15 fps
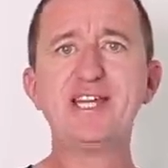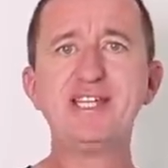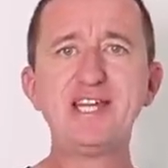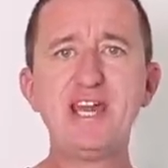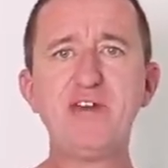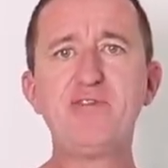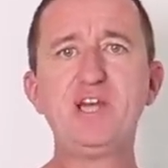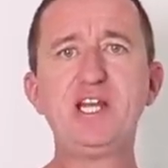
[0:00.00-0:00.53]
It
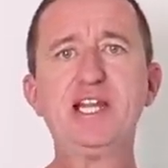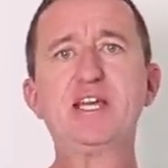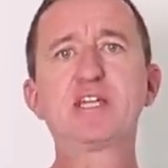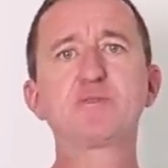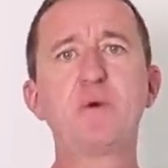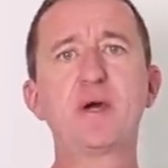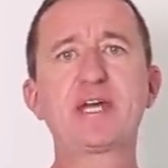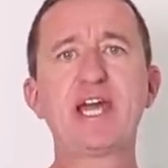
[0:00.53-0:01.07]
never
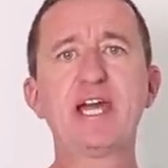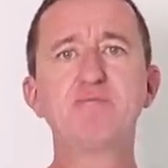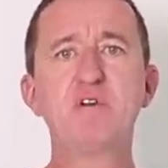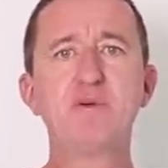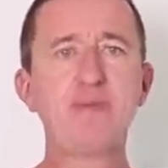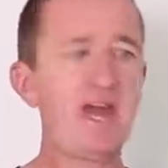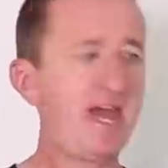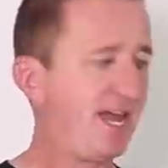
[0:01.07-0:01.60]
leaves my
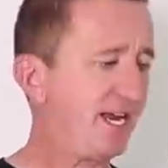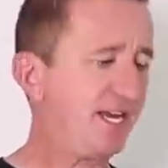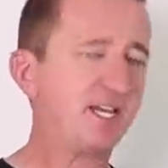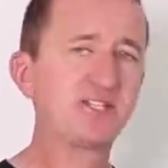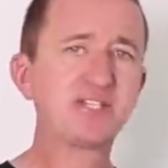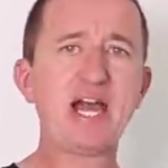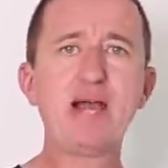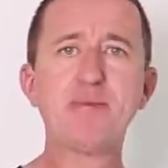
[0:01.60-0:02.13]
camera bag, and
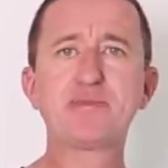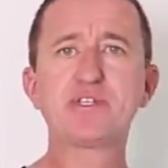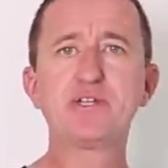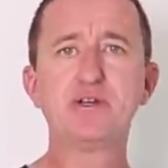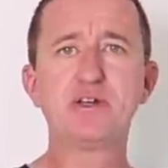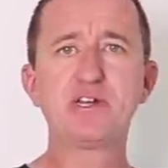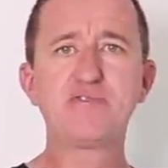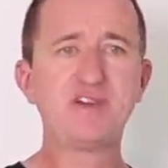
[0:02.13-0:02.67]
it's
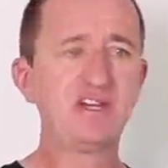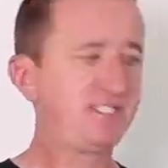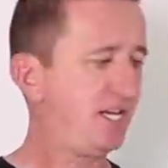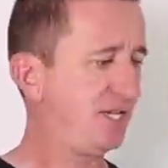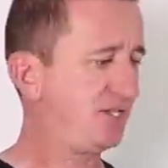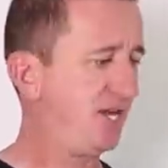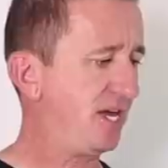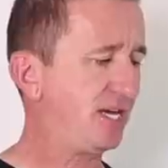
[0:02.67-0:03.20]
absolutely
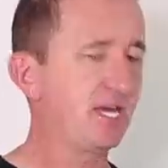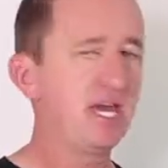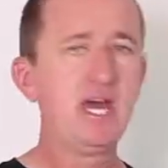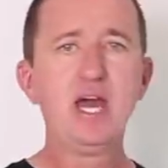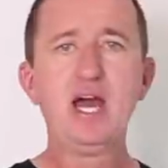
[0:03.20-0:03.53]
fantastic.